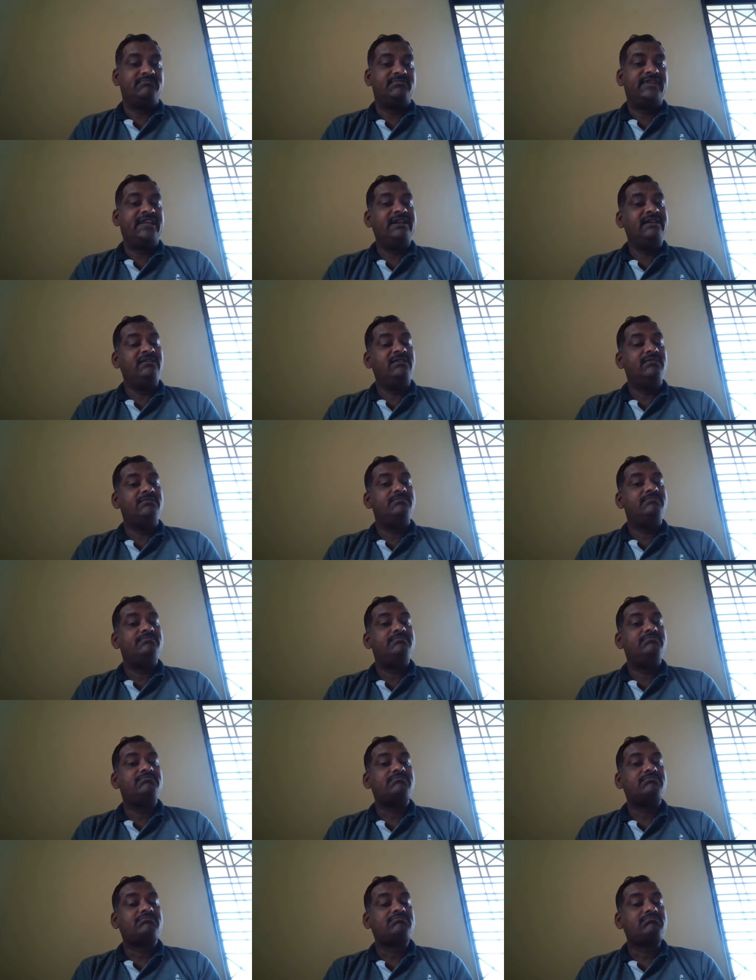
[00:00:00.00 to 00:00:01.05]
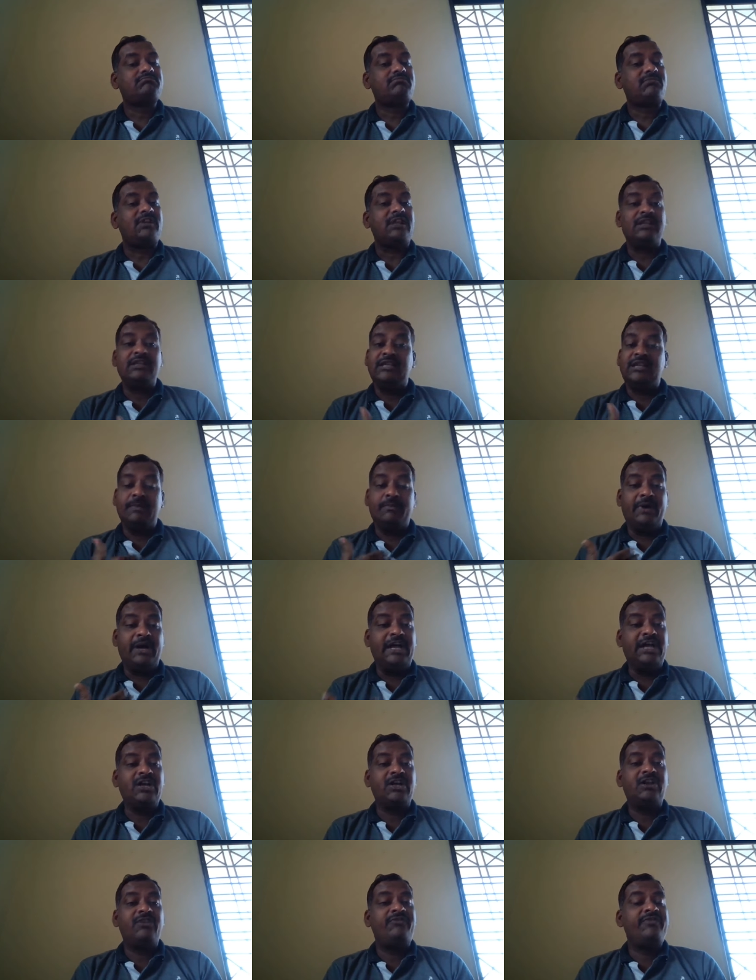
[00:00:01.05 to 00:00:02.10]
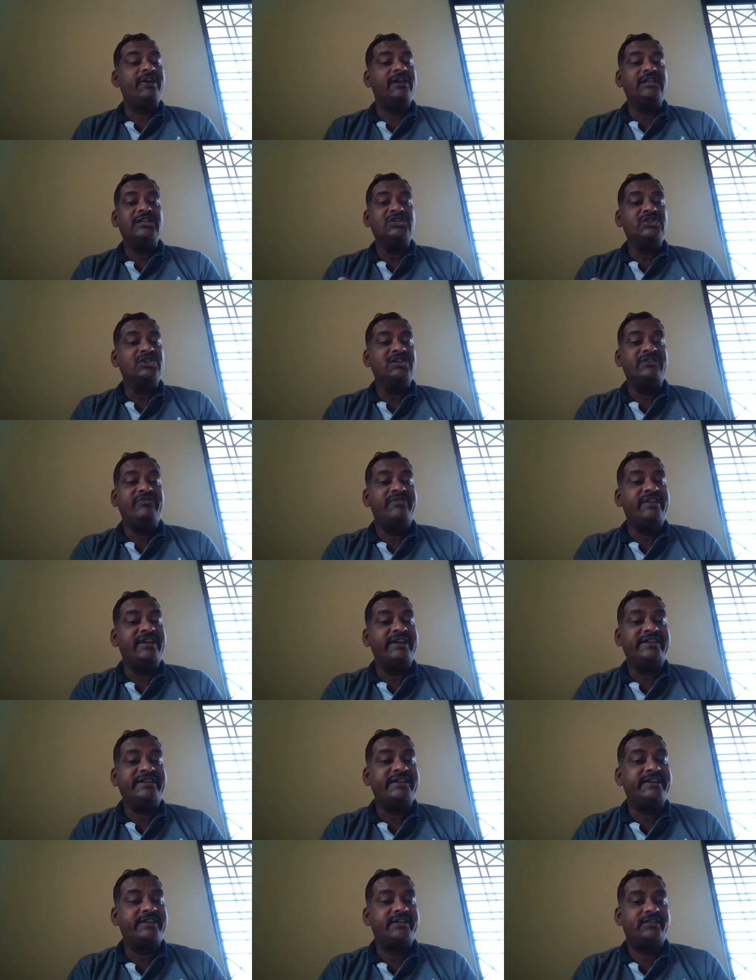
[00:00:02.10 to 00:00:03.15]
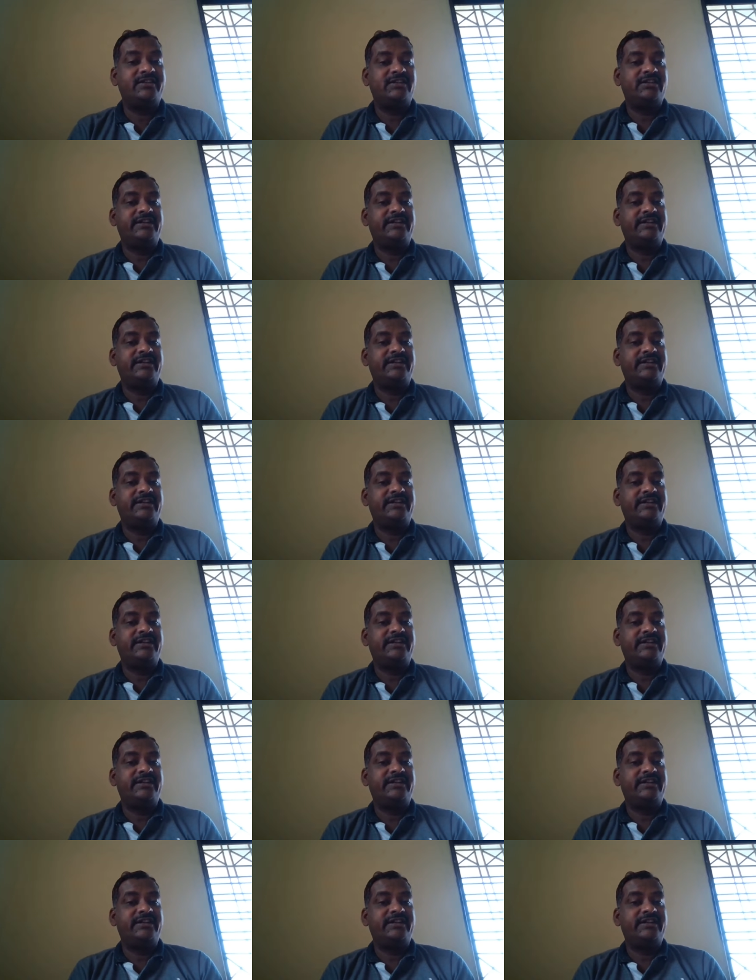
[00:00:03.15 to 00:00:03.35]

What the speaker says: Then the biography also reflected